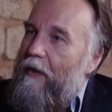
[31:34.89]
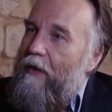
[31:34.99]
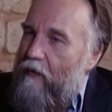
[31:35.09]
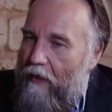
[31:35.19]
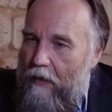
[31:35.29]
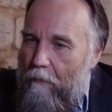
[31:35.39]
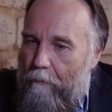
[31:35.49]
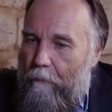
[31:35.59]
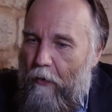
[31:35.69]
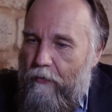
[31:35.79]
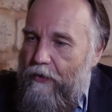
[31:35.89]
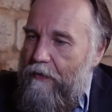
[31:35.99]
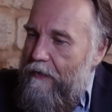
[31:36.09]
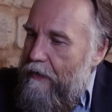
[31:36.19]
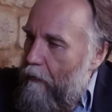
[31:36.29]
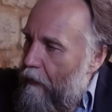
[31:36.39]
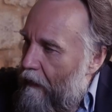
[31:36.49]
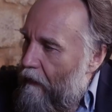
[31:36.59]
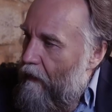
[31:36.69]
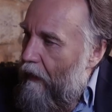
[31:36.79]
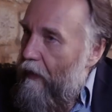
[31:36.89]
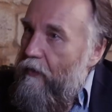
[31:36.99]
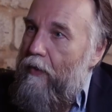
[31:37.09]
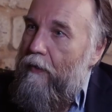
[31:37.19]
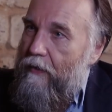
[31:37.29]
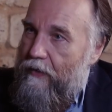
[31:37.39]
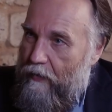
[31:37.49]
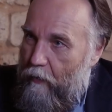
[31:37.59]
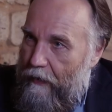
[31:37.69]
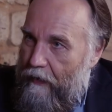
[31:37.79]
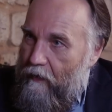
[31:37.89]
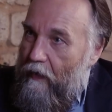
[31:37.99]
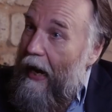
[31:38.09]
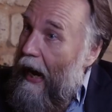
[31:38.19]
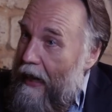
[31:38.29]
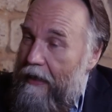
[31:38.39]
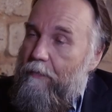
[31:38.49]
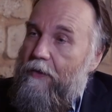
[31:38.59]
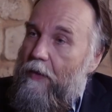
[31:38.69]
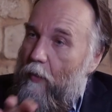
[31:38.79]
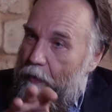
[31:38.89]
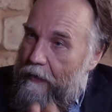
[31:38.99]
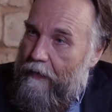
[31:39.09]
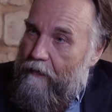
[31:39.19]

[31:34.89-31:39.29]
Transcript: We need Persians, we need Turks, we need Arabs, we